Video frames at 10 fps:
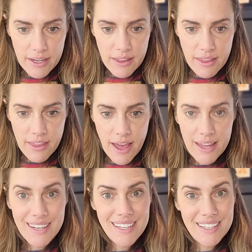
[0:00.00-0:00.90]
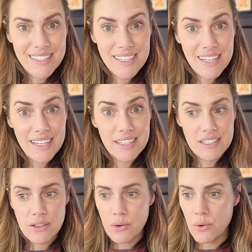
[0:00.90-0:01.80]
that is it.
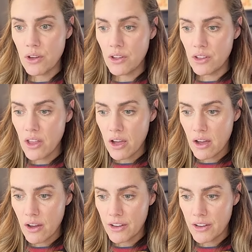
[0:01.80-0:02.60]
So good luck on